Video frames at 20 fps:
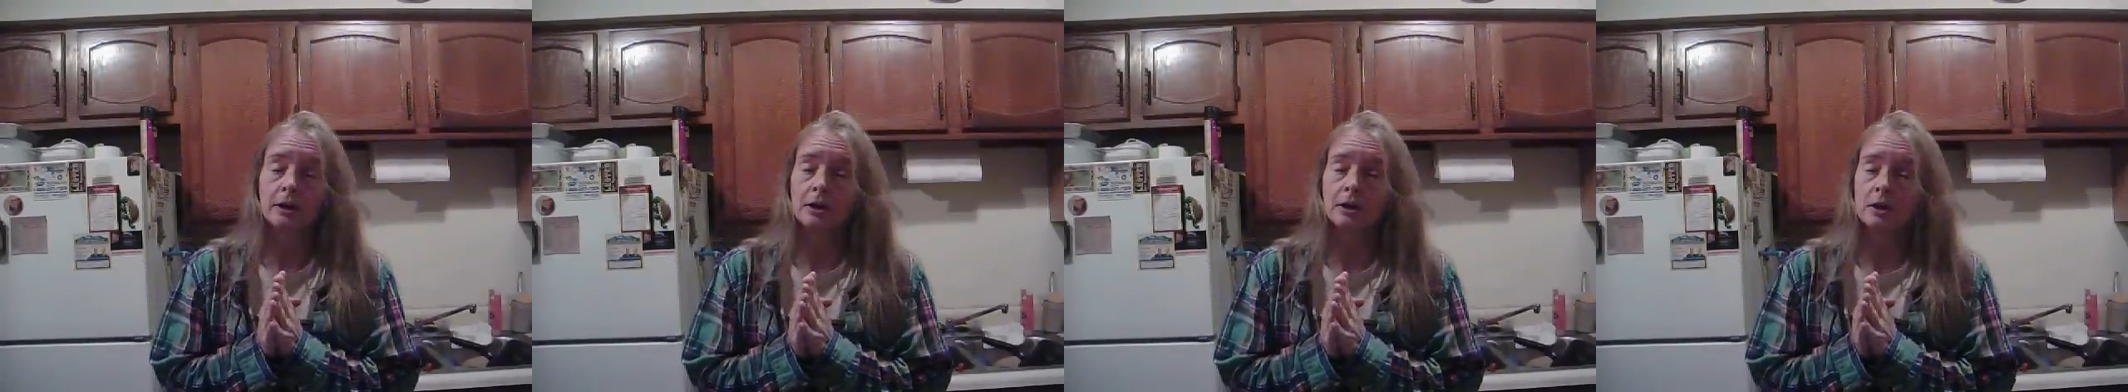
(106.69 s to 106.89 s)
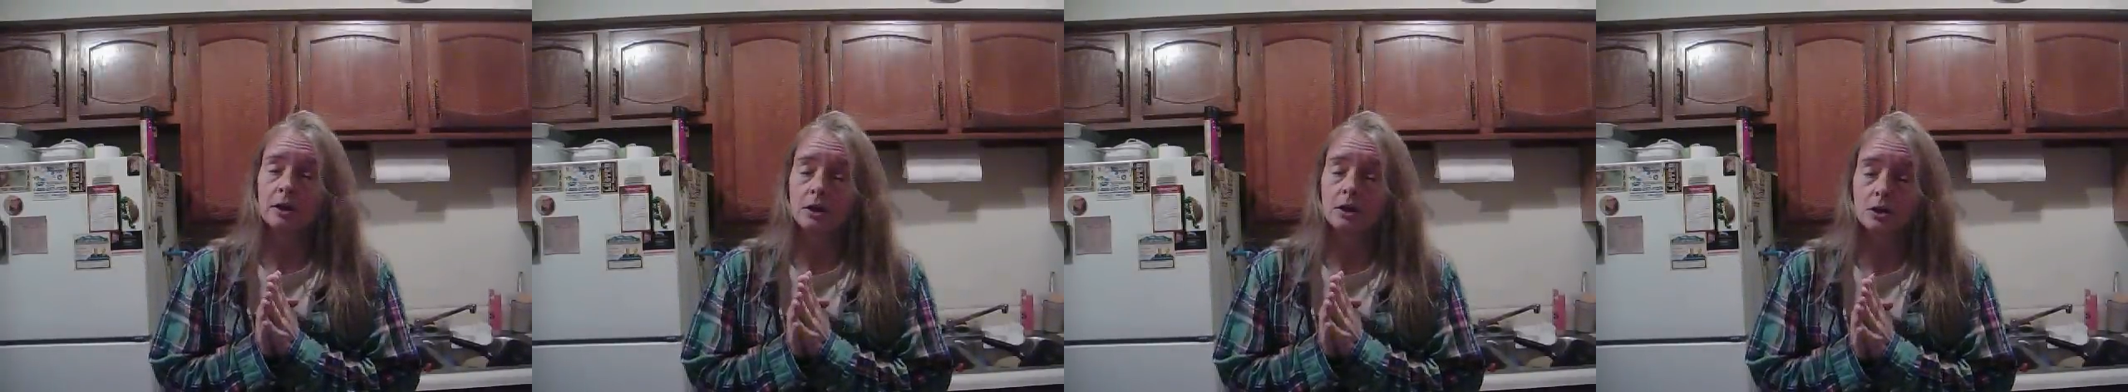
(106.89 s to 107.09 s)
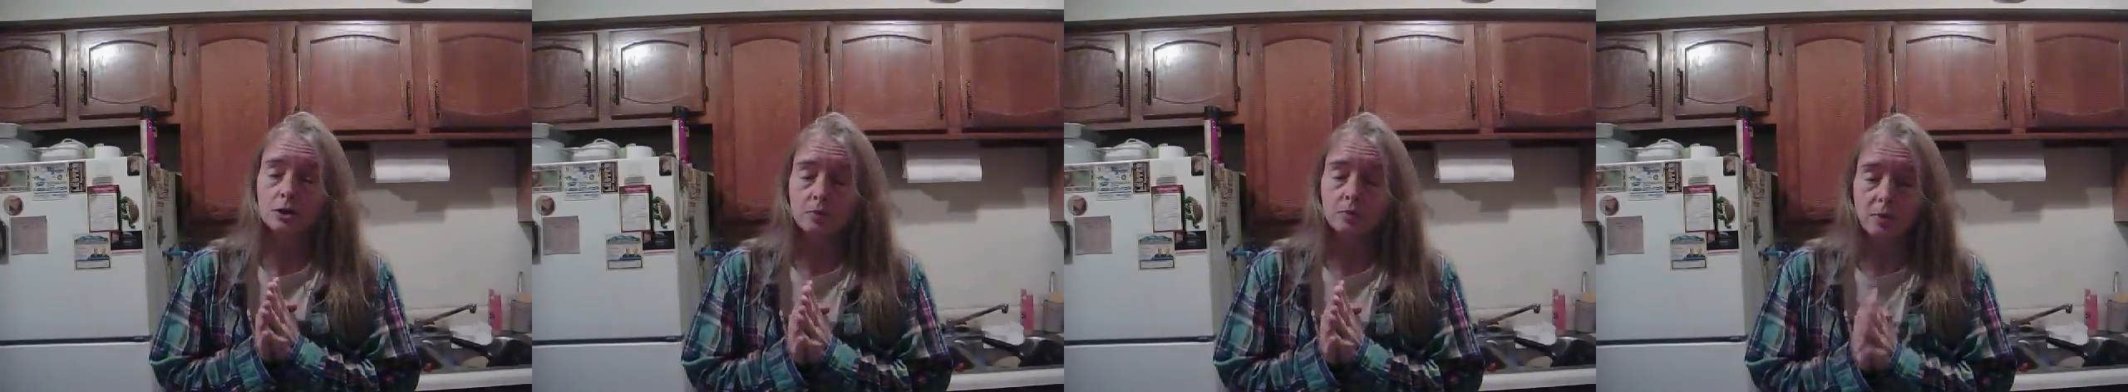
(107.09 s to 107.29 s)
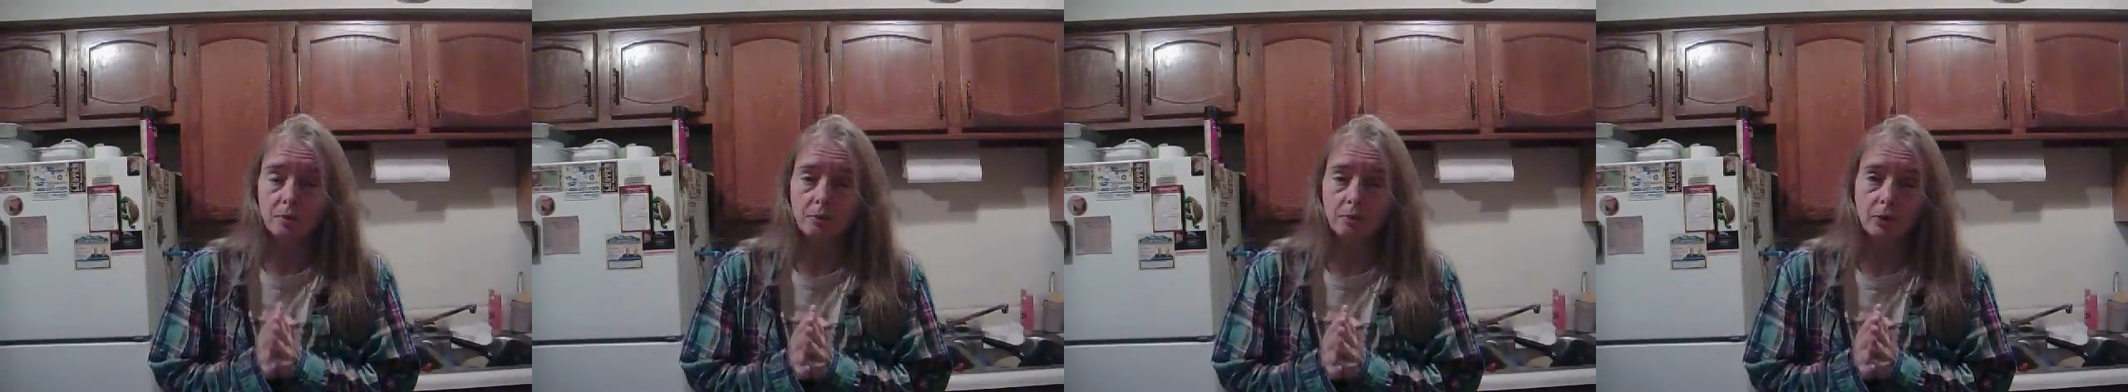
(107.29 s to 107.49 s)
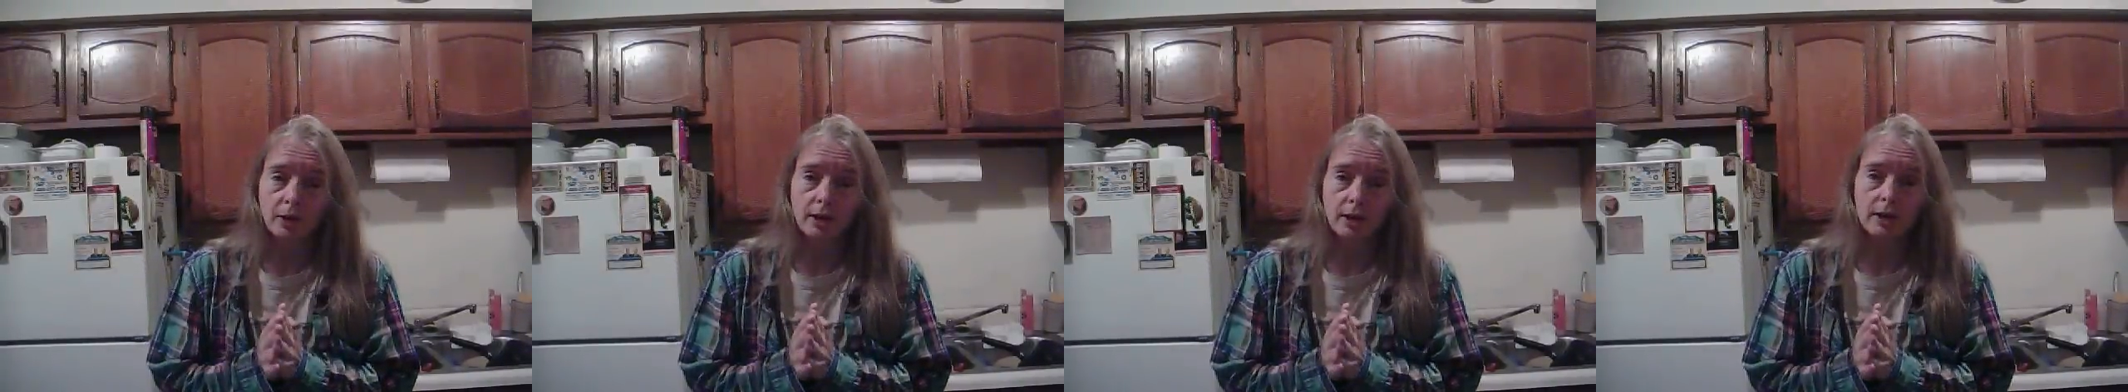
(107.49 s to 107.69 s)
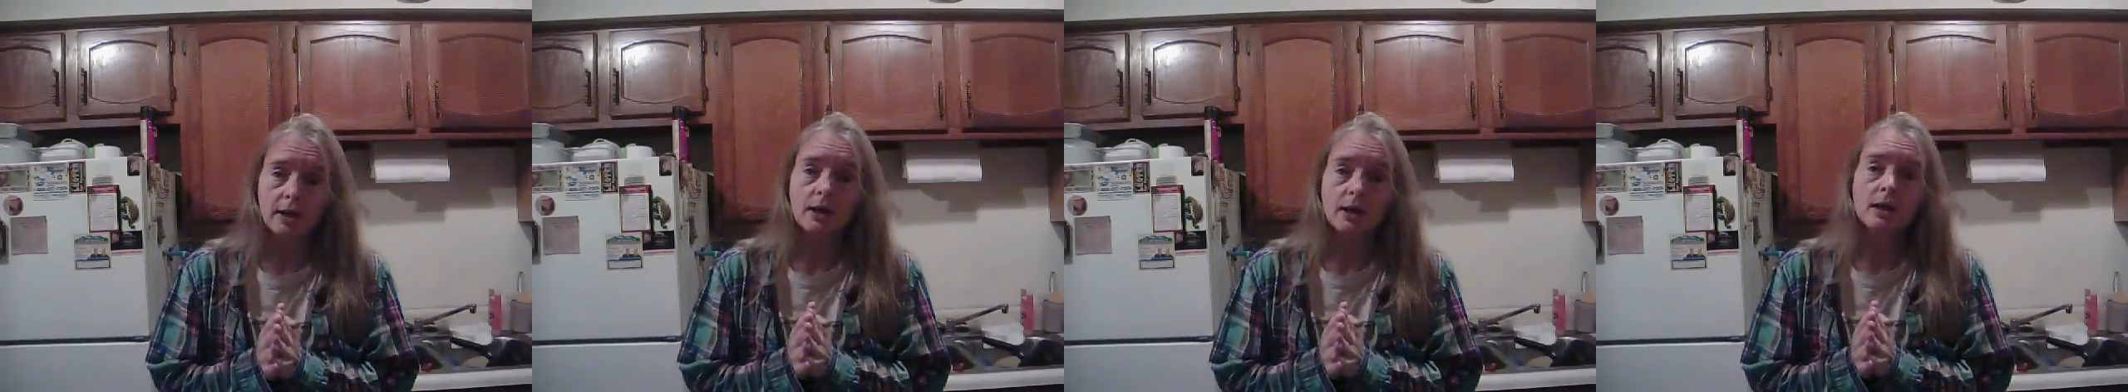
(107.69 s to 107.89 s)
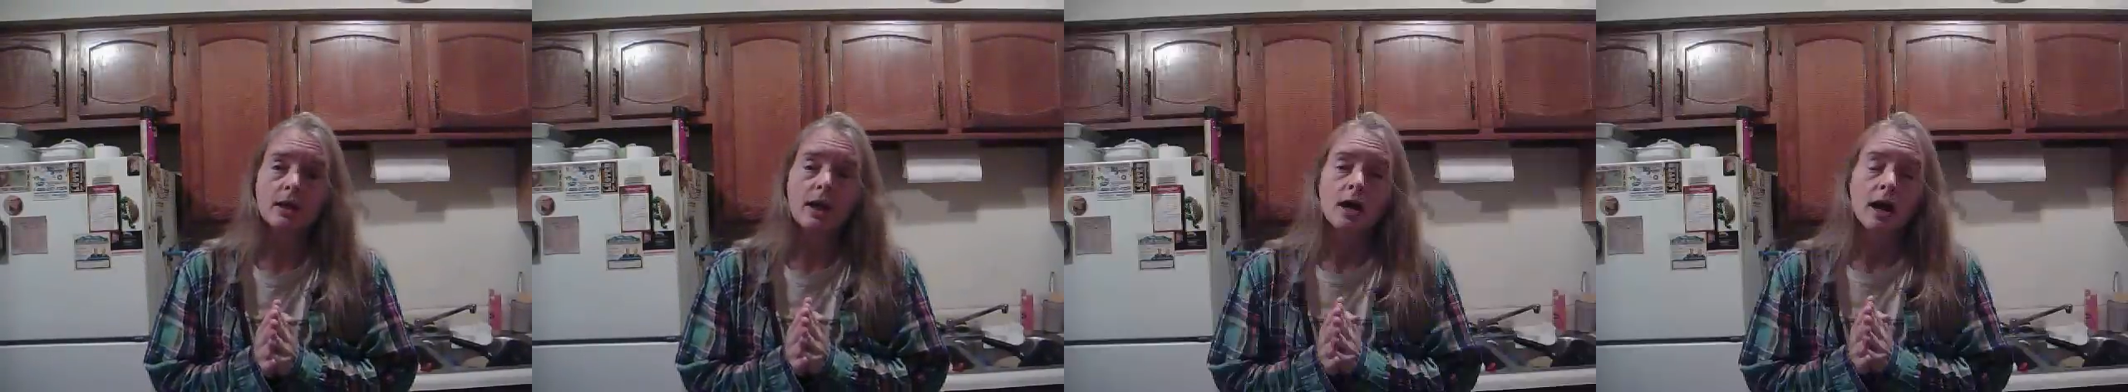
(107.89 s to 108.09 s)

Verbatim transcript: and in his memory,